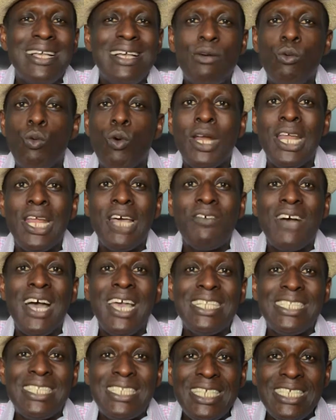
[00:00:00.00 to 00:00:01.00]
Whatever
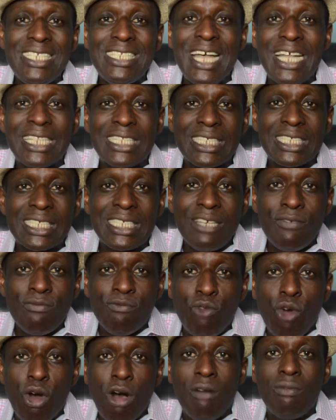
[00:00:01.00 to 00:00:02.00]
it is that is
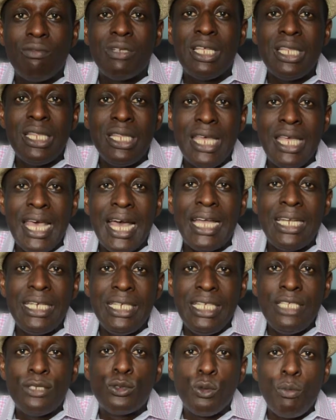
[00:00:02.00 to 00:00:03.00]
involved, there
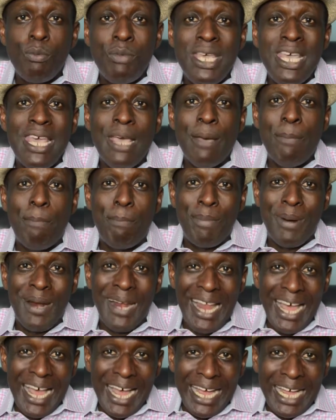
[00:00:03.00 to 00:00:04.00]
needs to be a
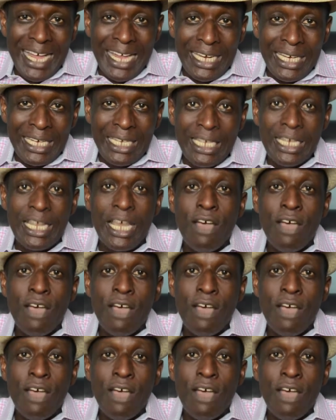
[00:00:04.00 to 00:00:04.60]
plan